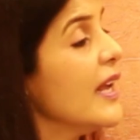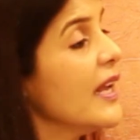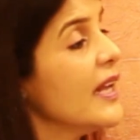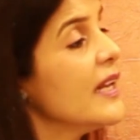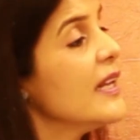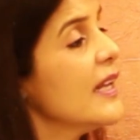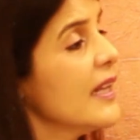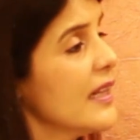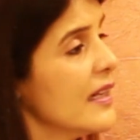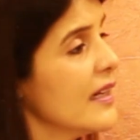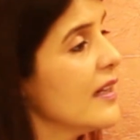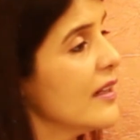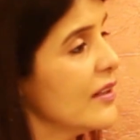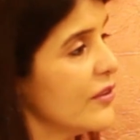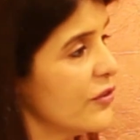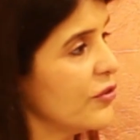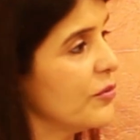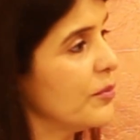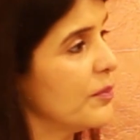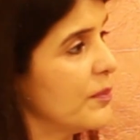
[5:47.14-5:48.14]
in
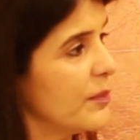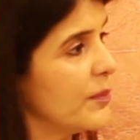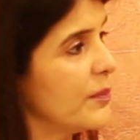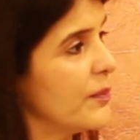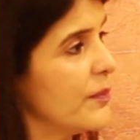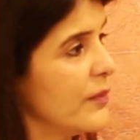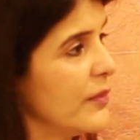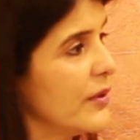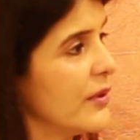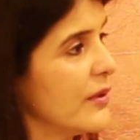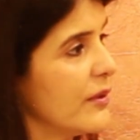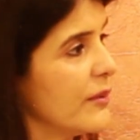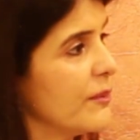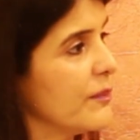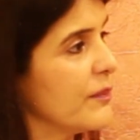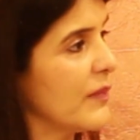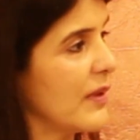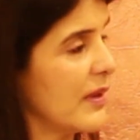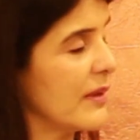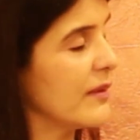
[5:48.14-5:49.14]
English,
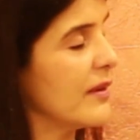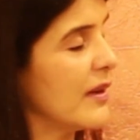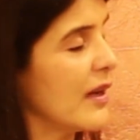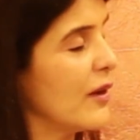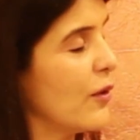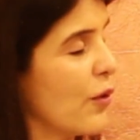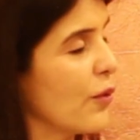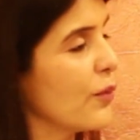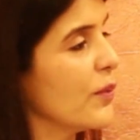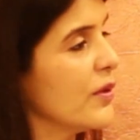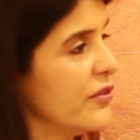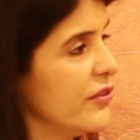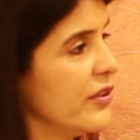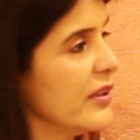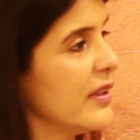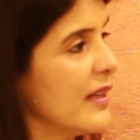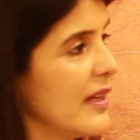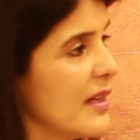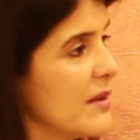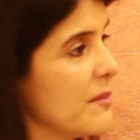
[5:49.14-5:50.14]
along with
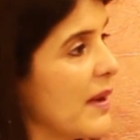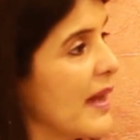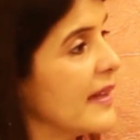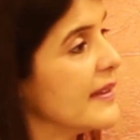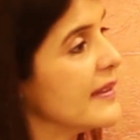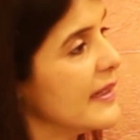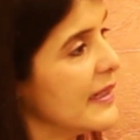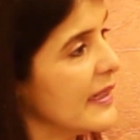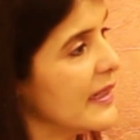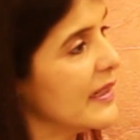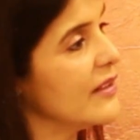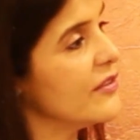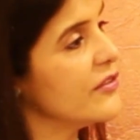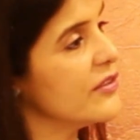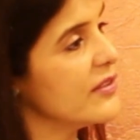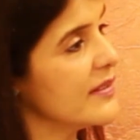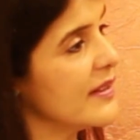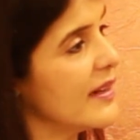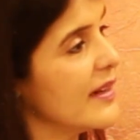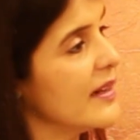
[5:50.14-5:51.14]
GK and math, in English,
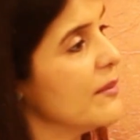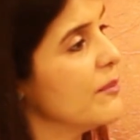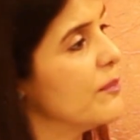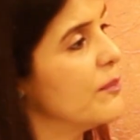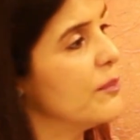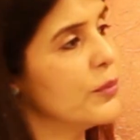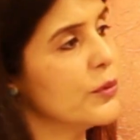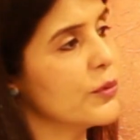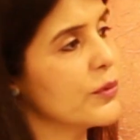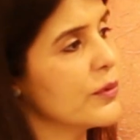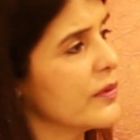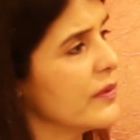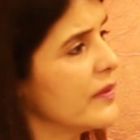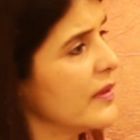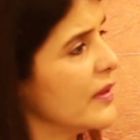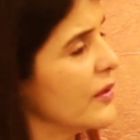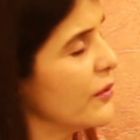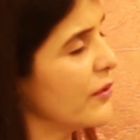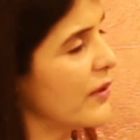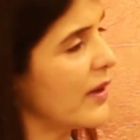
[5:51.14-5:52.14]
is there any books
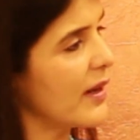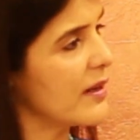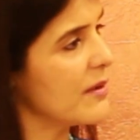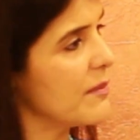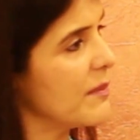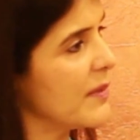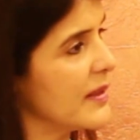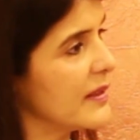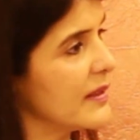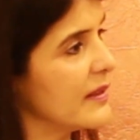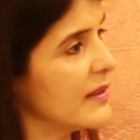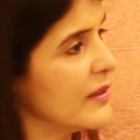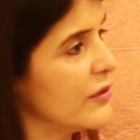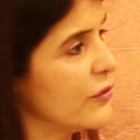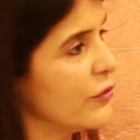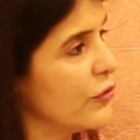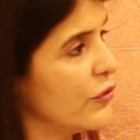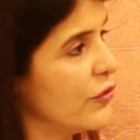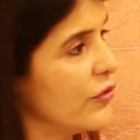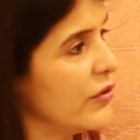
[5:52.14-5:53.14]
that you recommend that they
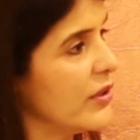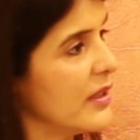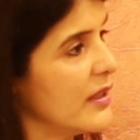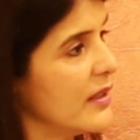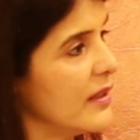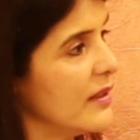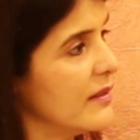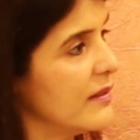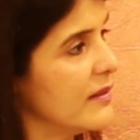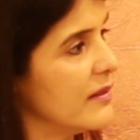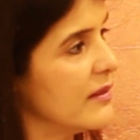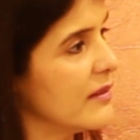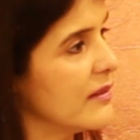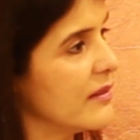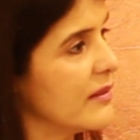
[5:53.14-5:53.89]
should read?